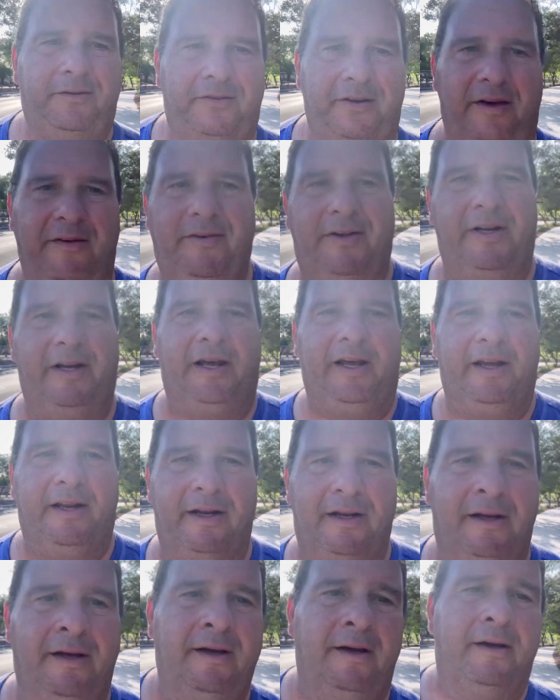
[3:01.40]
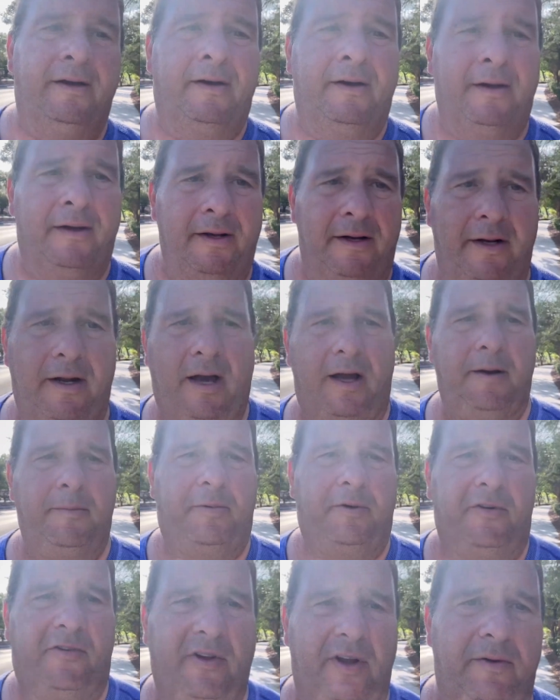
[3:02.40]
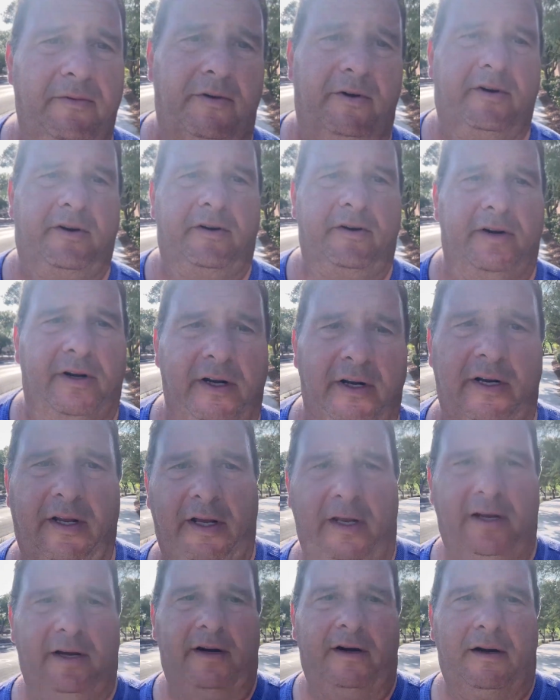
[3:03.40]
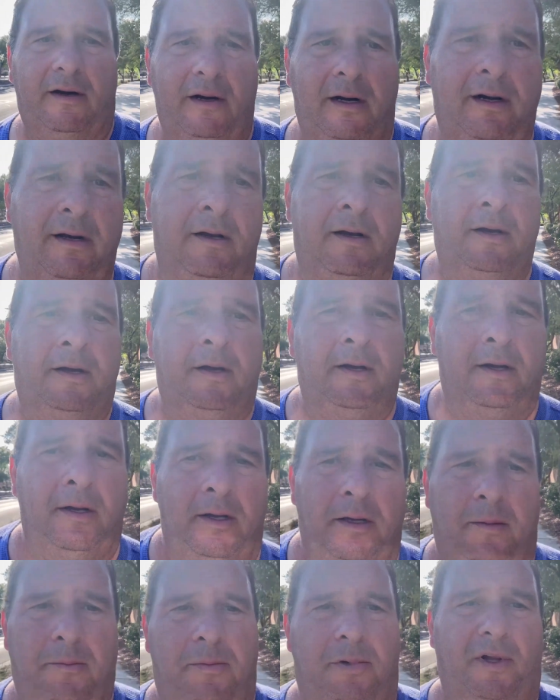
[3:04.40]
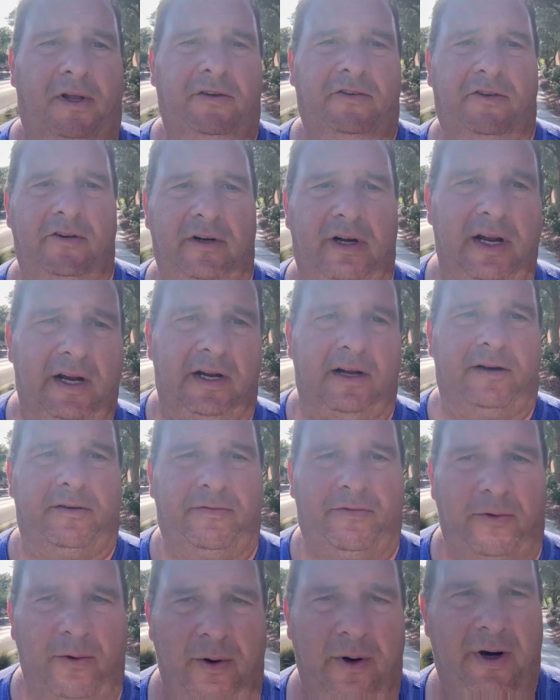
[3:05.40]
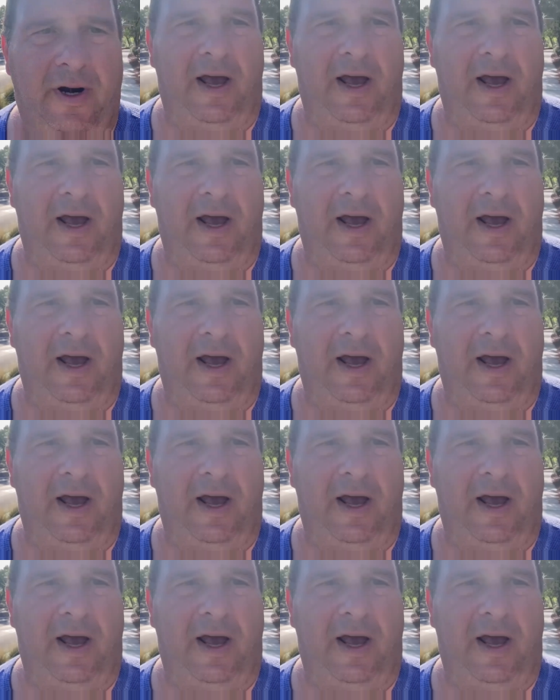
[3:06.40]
seven, eight, nine percent return in a year. Plus, you're getting a four